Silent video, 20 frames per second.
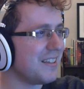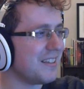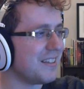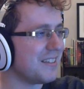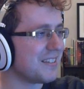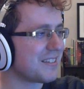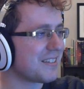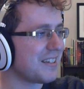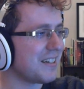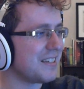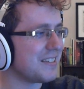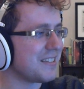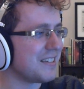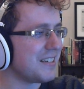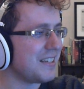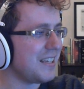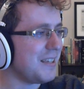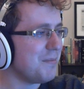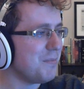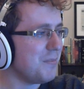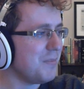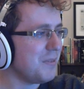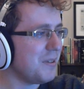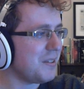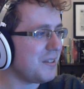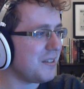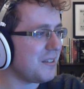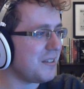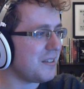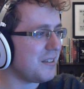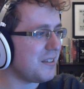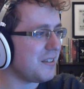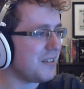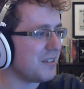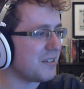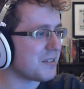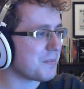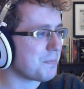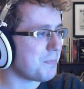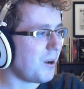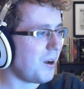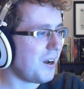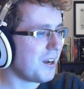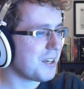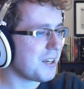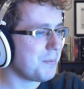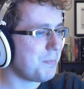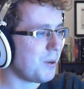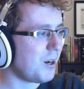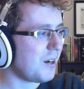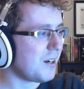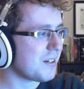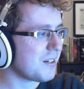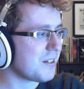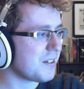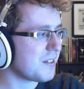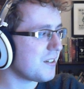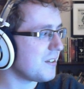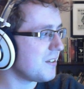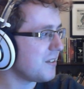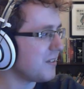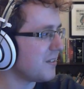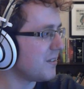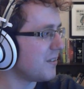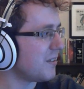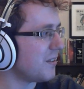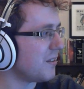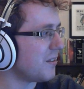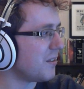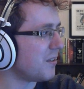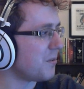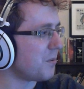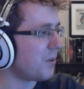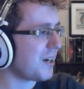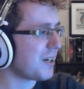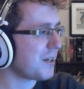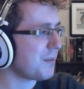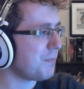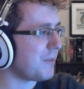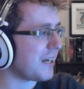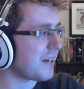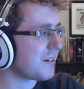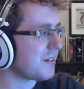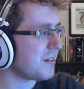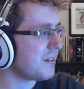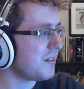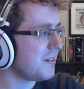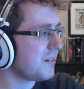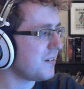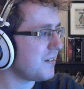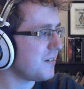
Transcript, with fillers: This guy's name is Pokpok the Rockpacker,